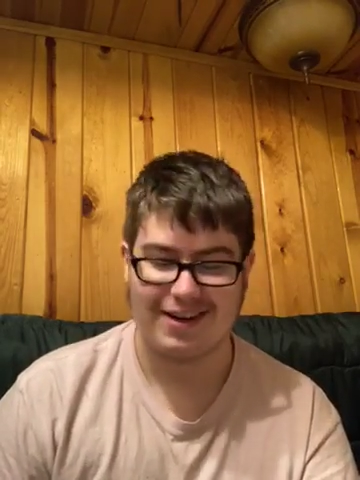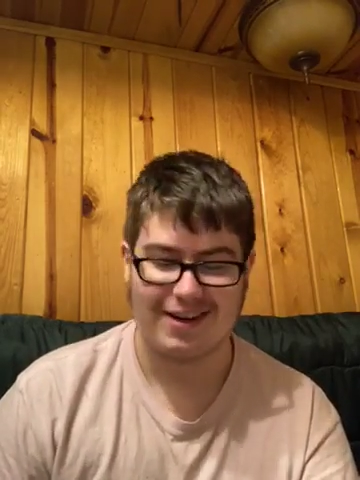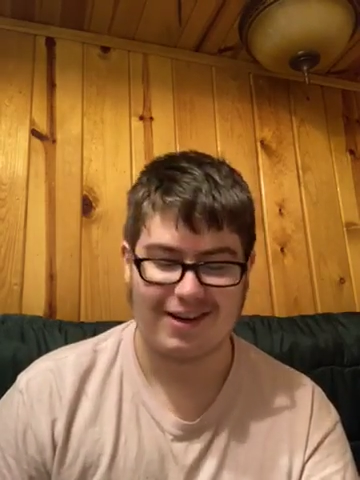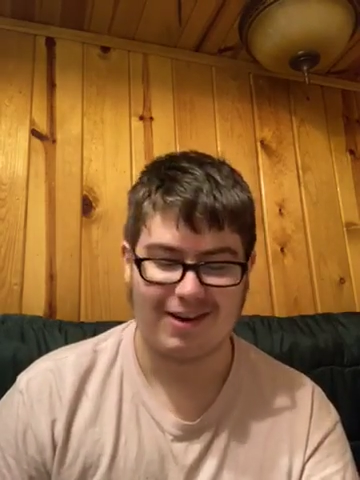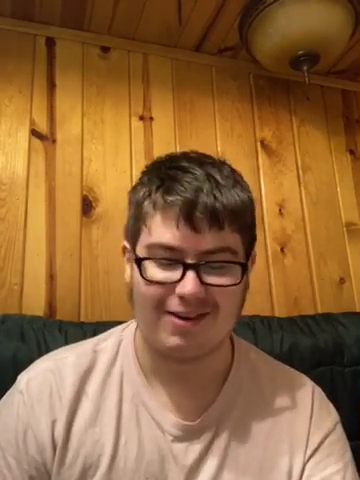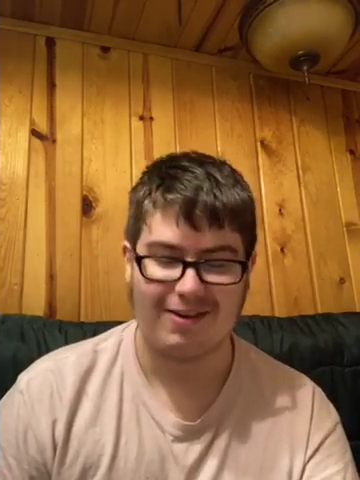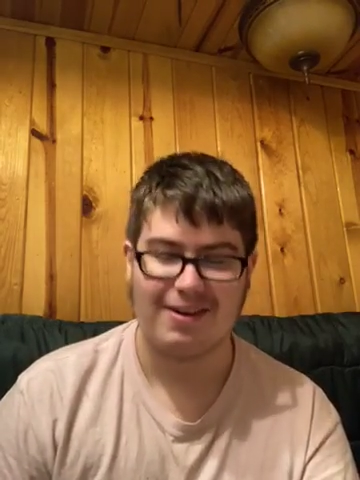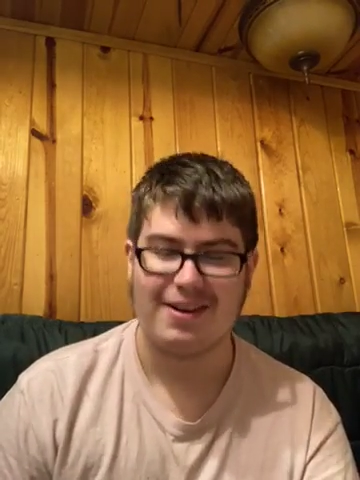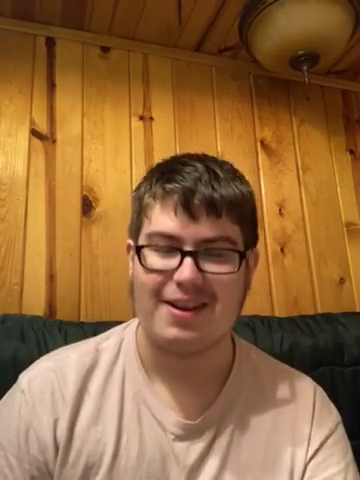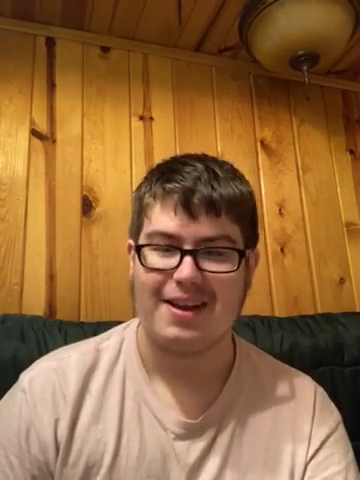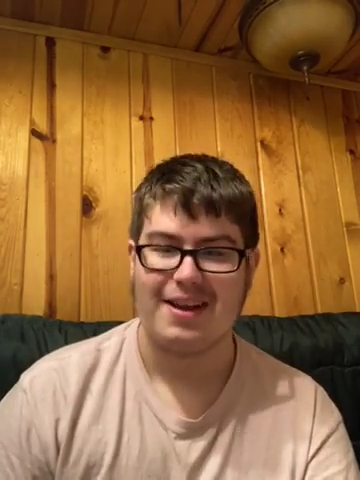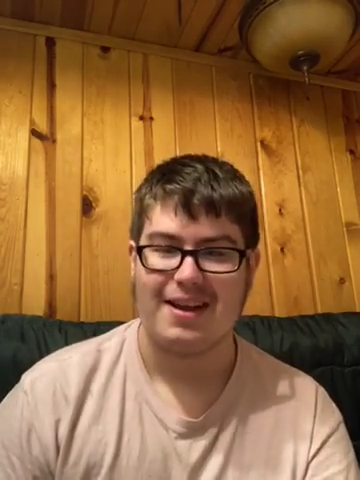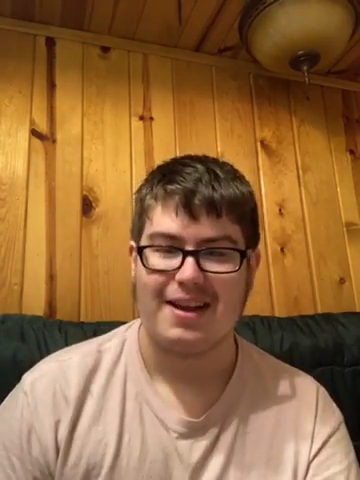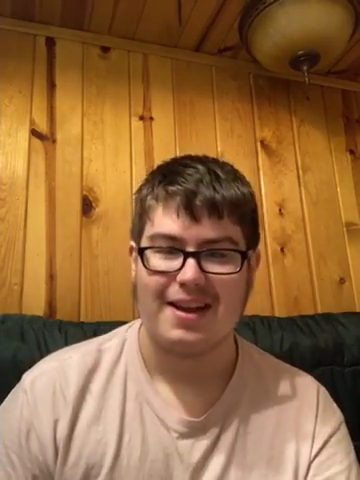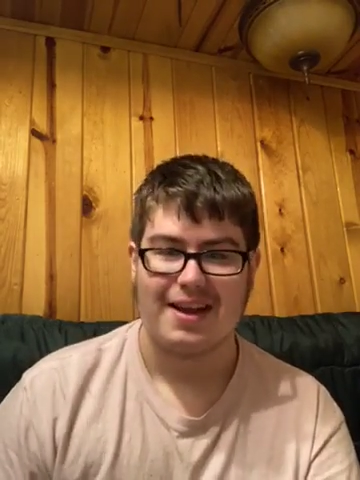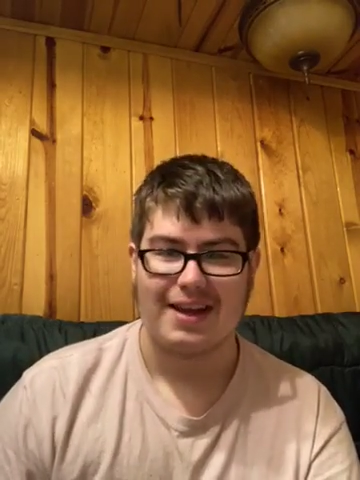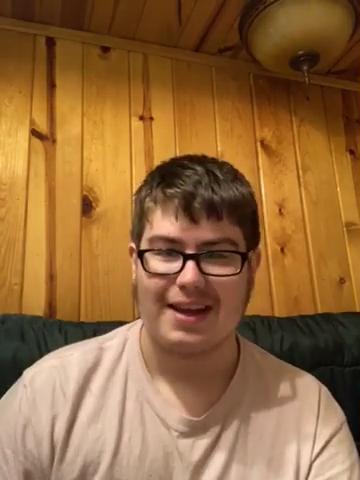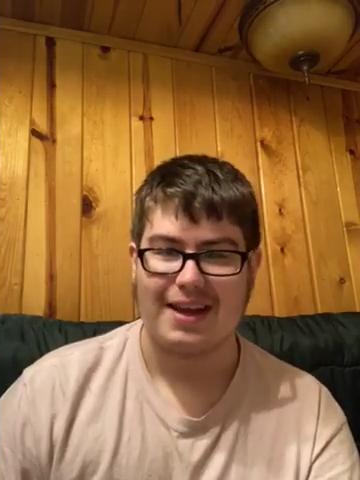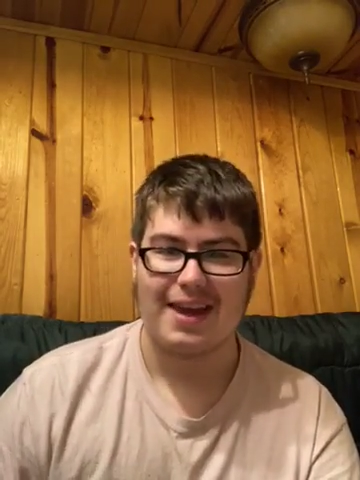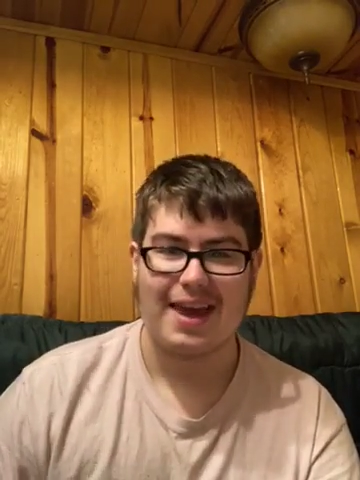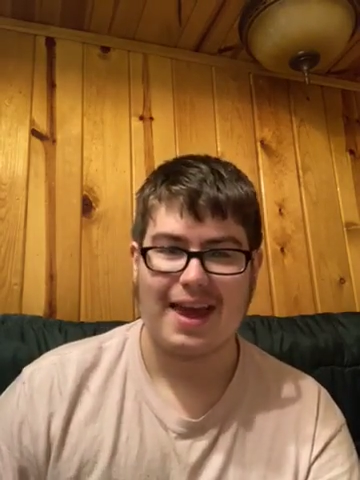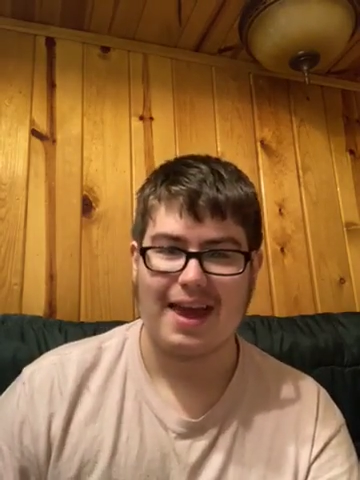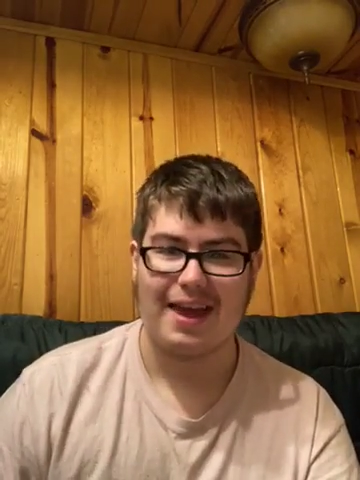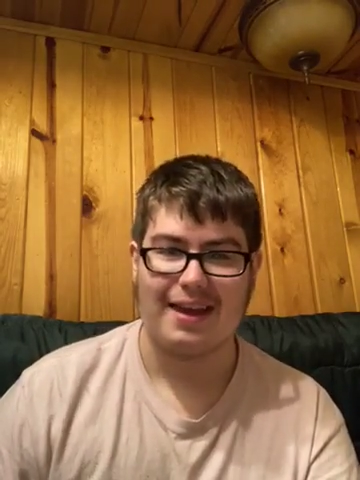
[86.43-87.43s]
know,
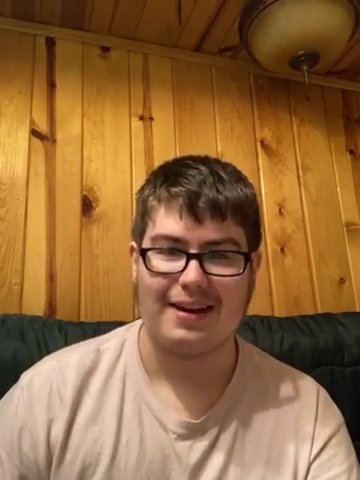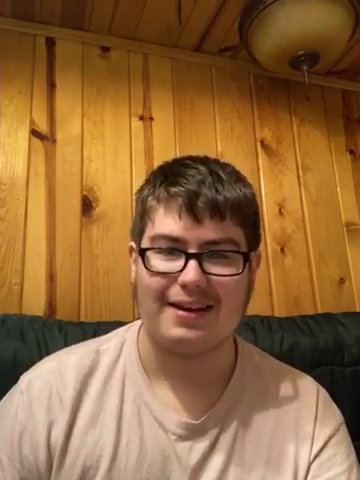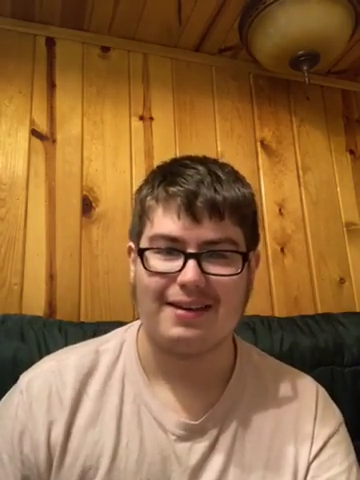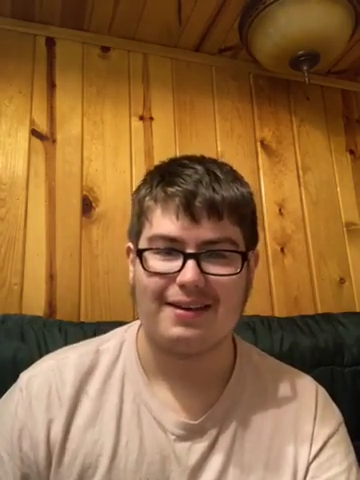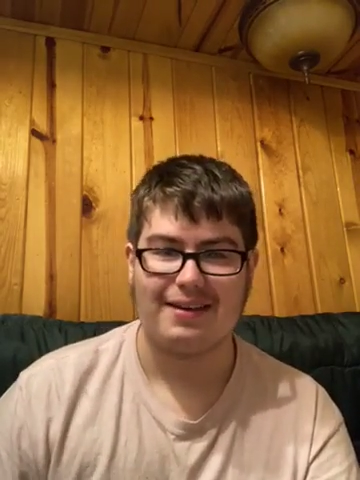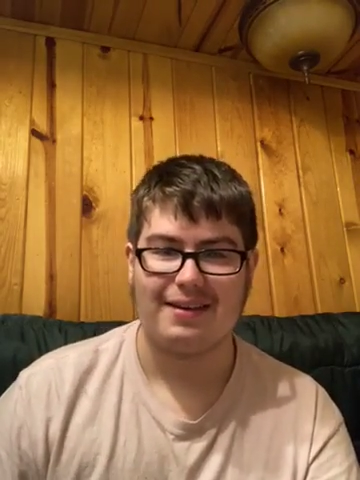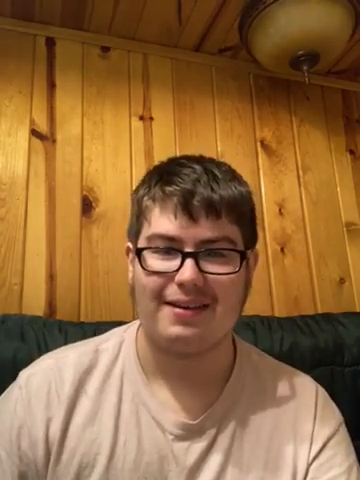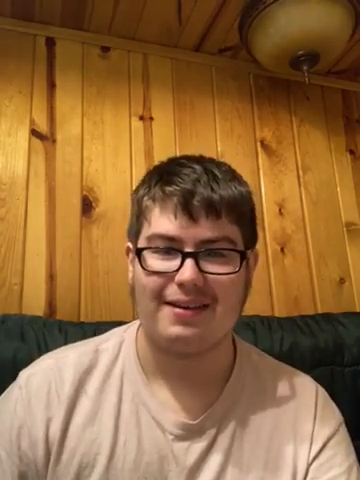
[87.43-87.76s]
can't